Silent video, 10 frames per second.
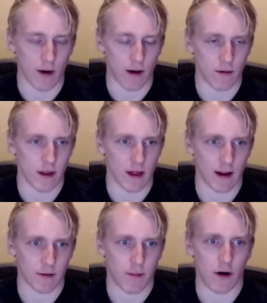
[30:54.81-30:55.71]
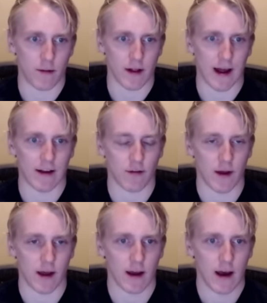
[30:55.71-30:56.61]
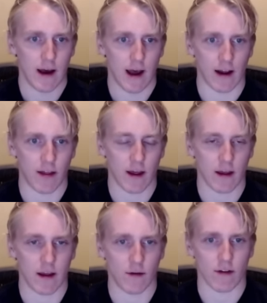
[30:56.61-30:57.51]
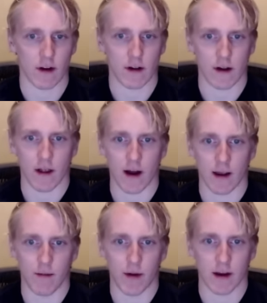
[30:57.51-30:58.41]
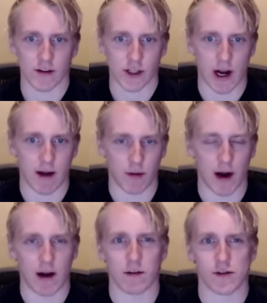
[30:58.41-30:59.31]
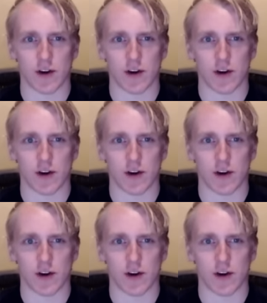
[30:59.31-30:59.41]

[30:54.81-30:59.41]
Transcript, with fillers: I, I really liked Palmer last week and I think he was a little unlucky because John Brown